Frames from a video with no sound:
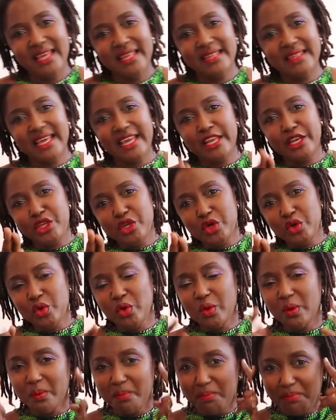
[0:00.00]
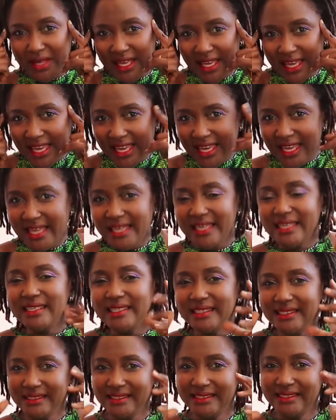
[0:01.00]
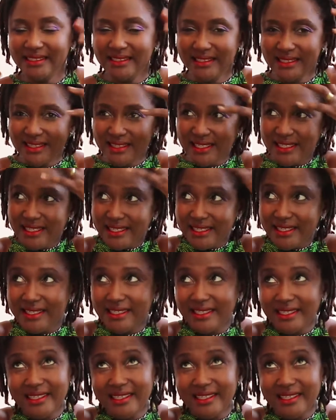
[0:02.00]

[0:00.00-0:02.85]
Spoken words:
Then you, being the